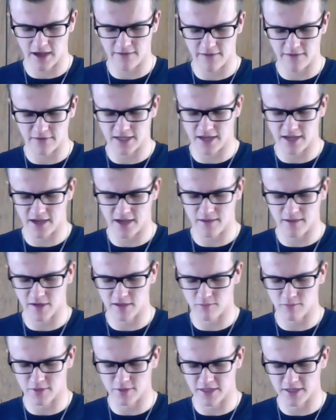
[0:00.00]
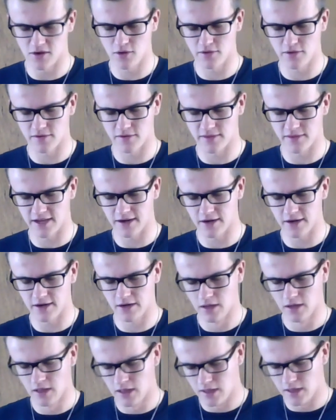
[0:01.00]
every day, but we know they're
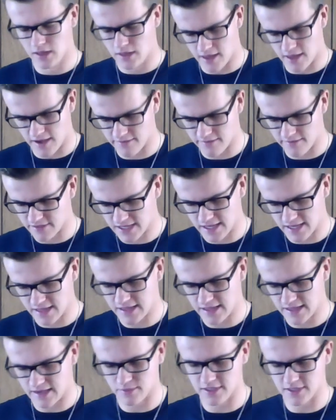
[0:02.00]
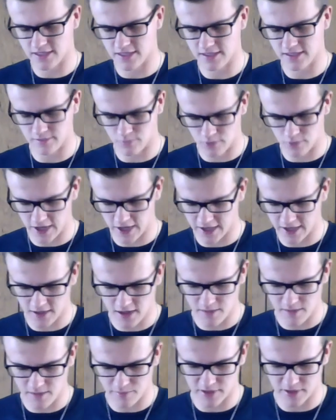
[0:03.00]
there. Every day that we wake
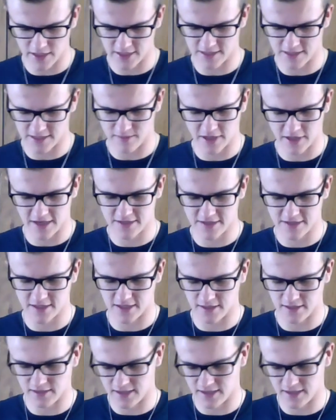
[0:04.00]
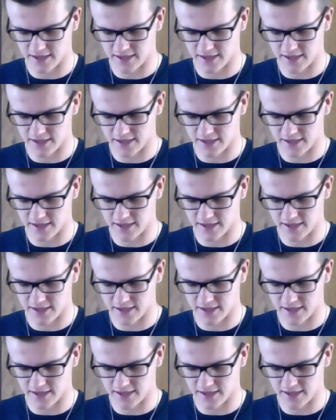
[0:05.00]
up is a blessing,